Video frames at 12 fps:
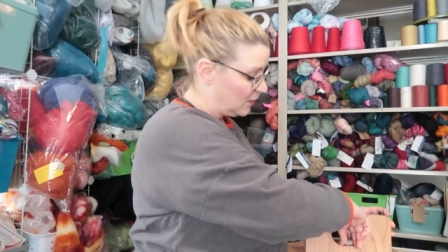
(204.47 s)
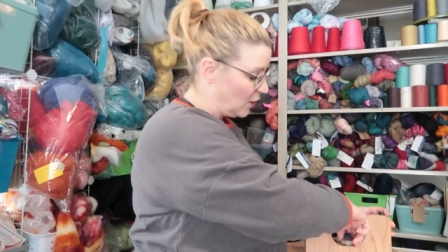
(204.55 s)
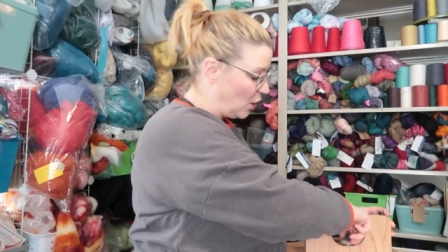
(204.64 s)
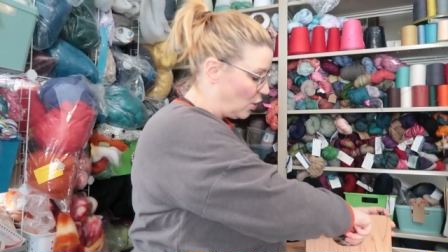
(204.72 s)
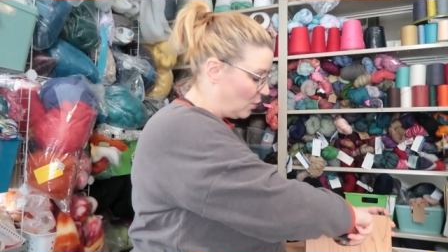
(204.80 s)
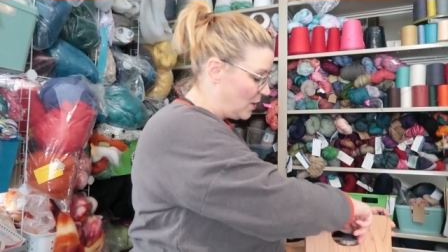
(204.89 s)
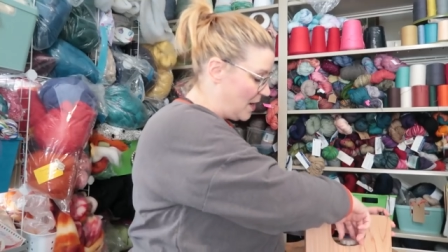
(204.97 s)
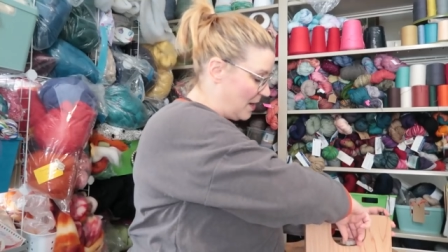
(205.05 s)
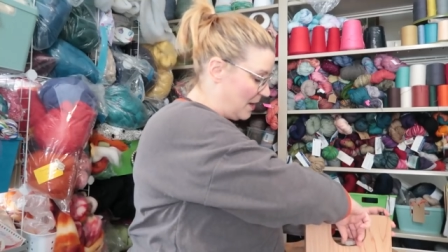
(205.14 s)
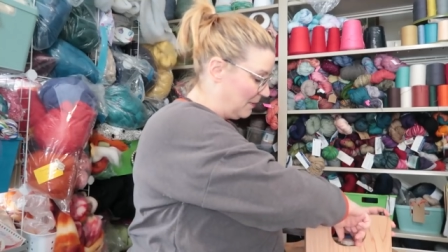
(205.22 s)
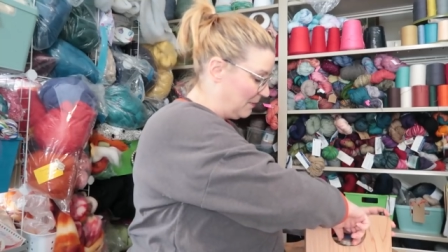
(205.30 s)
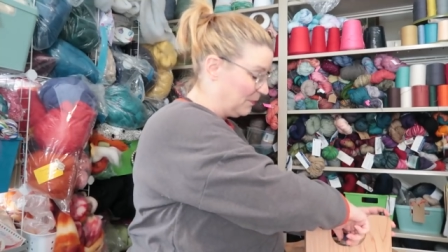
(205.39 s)
So,
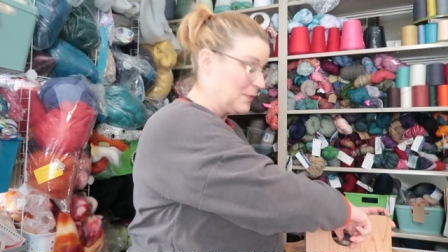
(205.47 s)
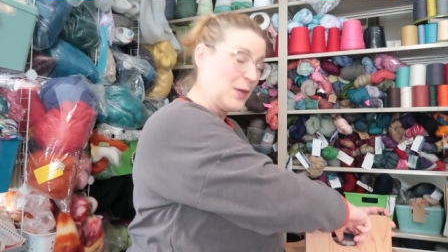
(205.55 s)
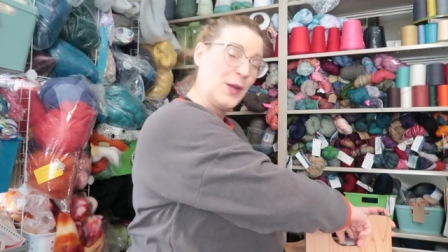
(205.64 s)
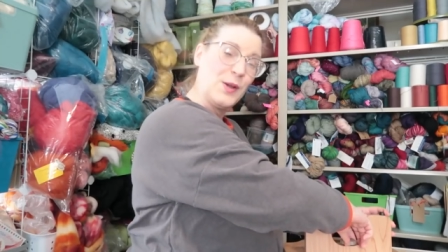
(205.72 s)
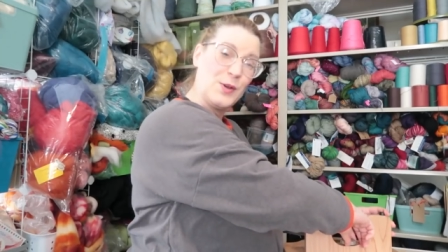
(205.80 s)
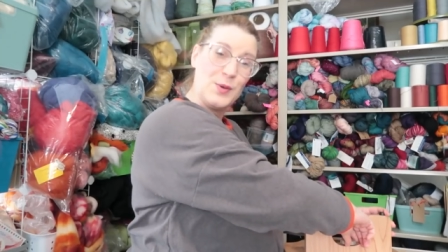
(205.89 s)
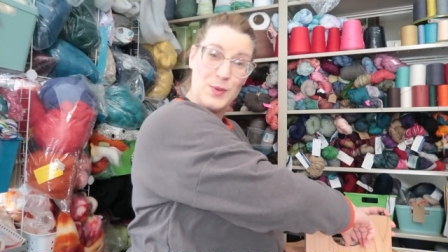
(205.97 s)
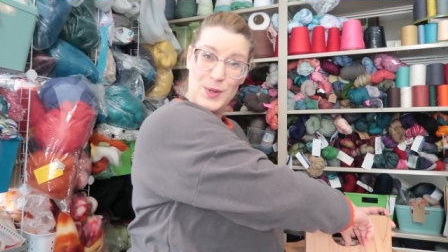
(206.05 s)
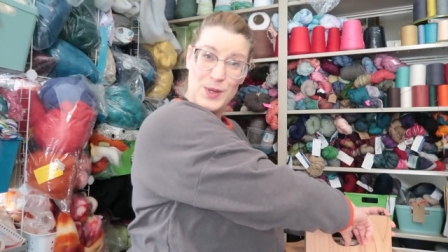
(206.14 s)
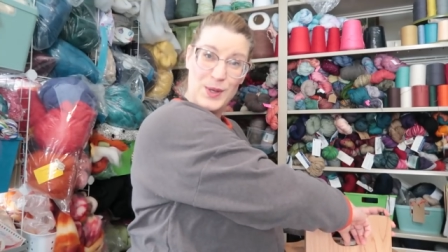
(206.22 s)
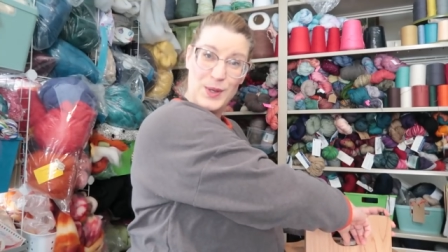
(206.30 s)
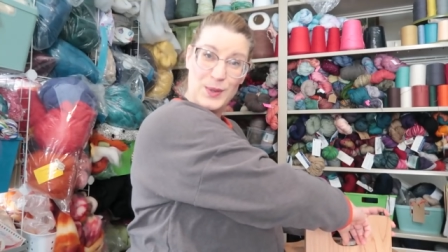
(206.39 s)
who
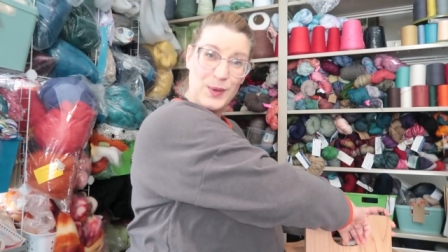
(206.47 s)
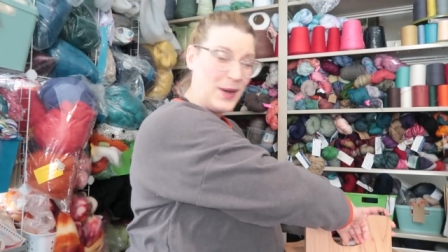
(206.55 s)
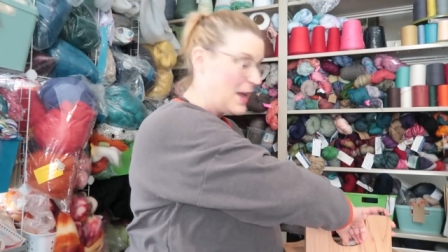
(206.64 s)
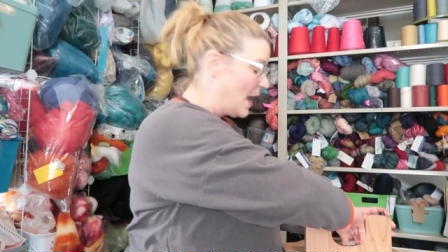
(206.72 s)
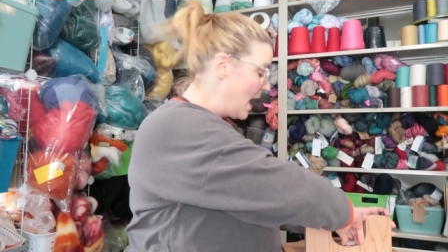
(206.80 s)
knew?